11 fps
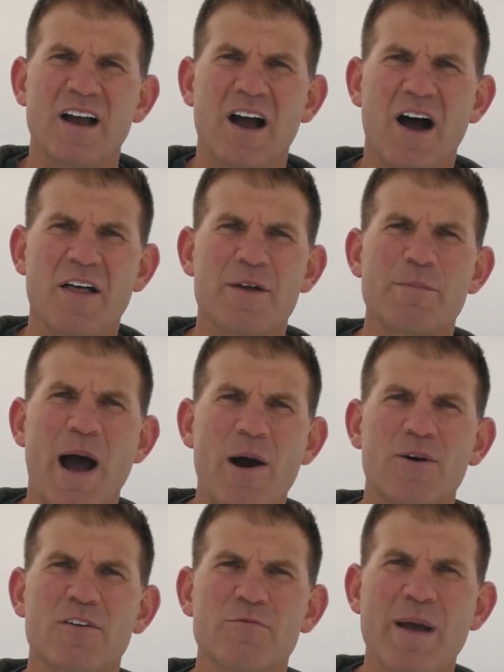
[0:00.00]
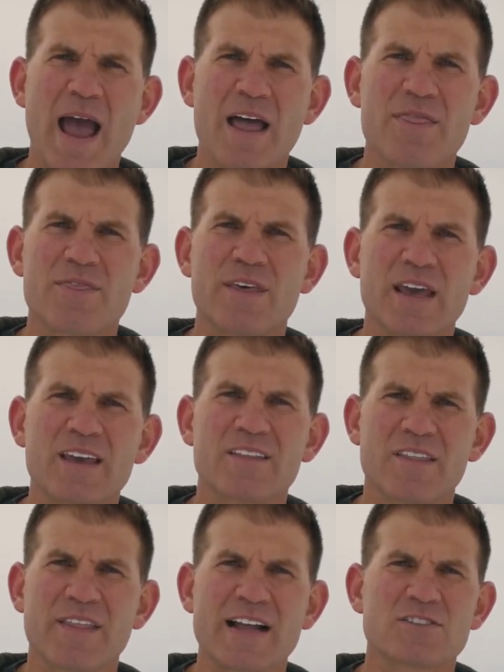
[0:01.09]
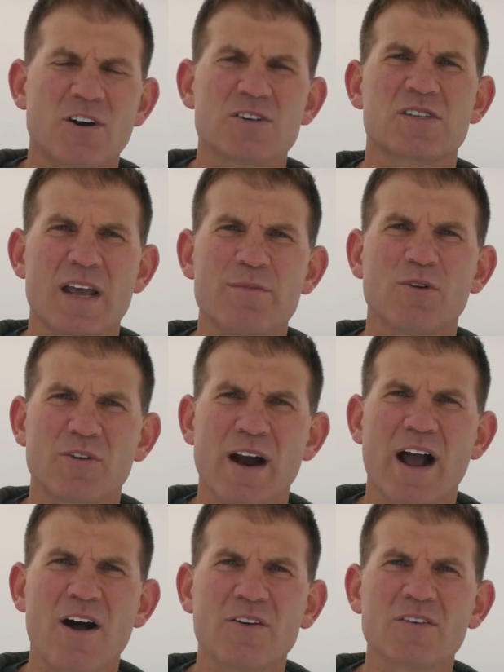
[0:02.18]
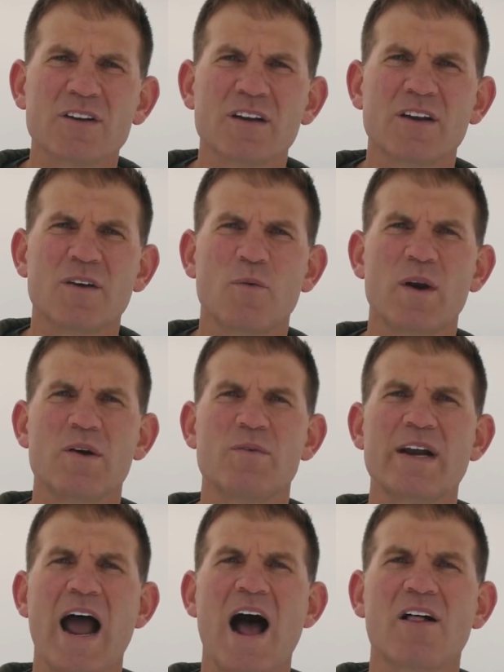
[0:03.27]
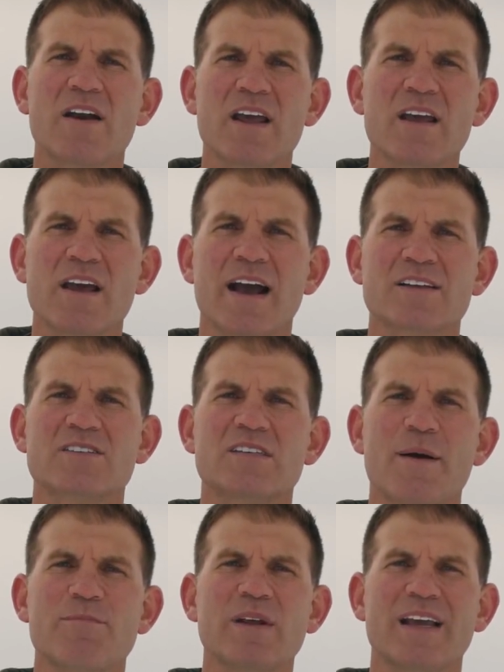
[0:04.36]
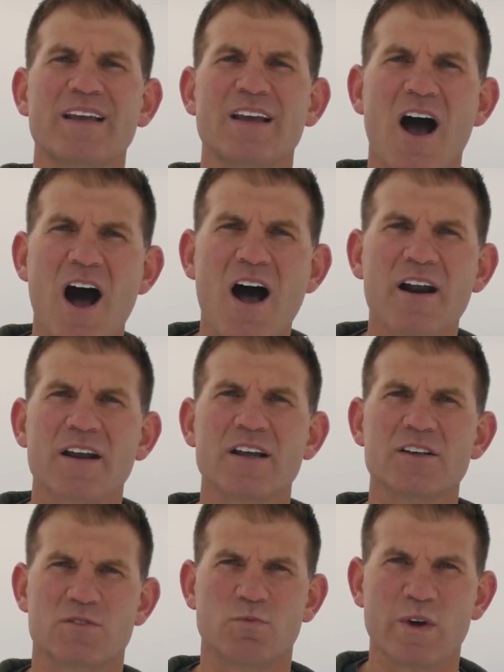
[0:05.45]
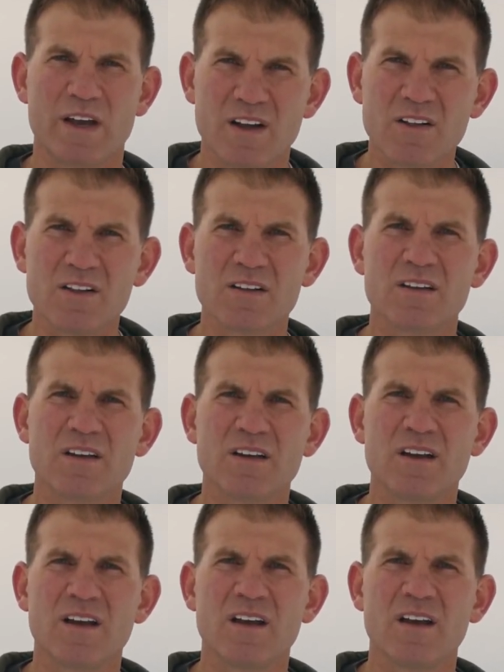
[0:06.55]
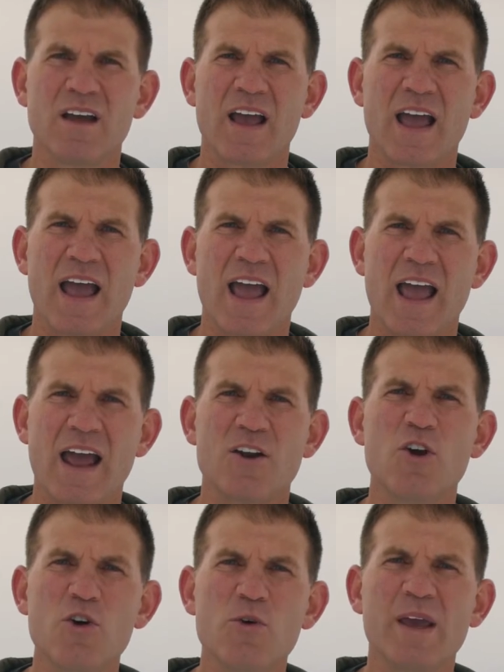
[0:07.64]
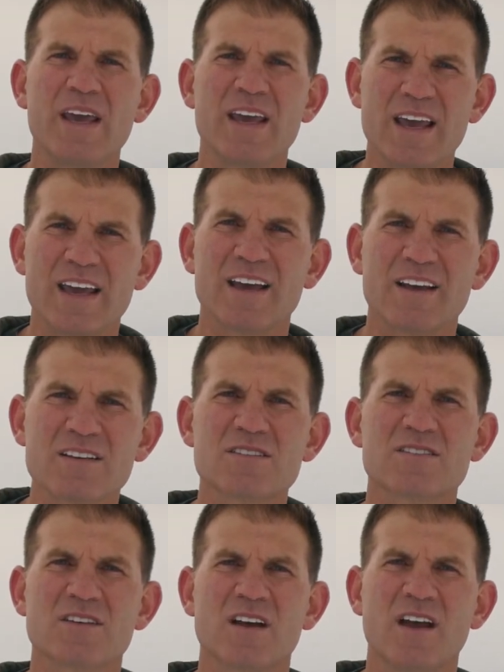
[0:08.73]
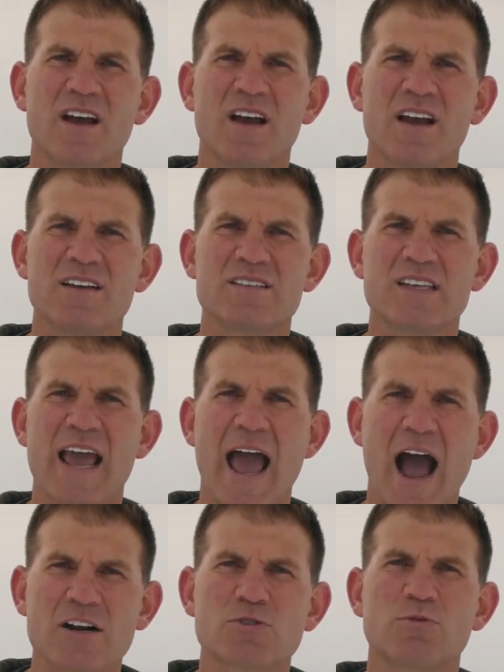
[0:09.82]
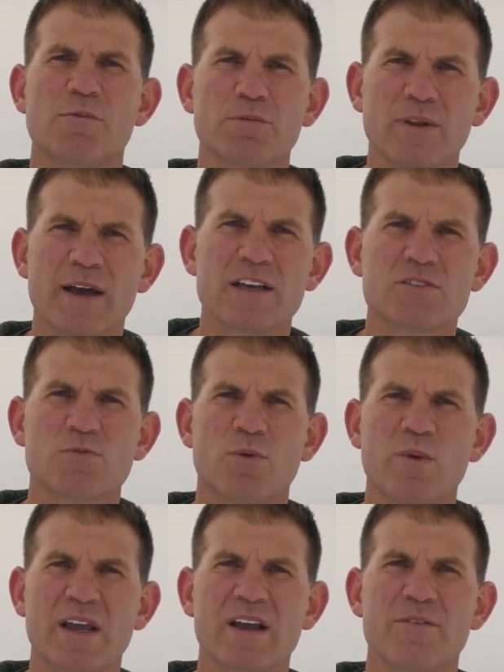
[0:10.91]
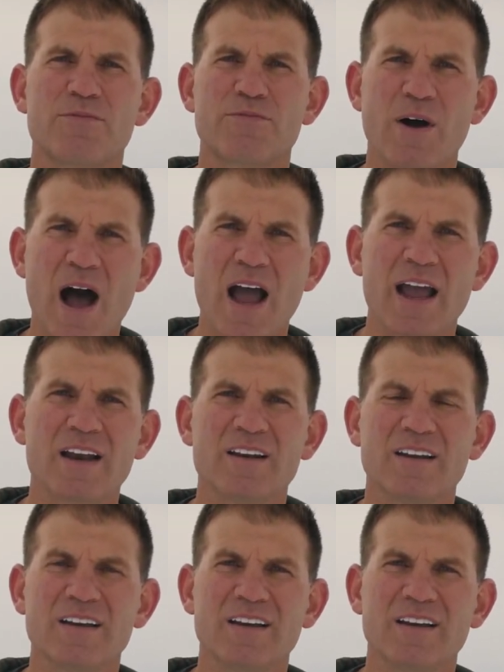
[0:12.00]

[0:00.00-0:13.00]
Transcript: on the power of man, thinking that that's our stable ground, when in reality, accepting God and His will and who He is is the actual place where we can find.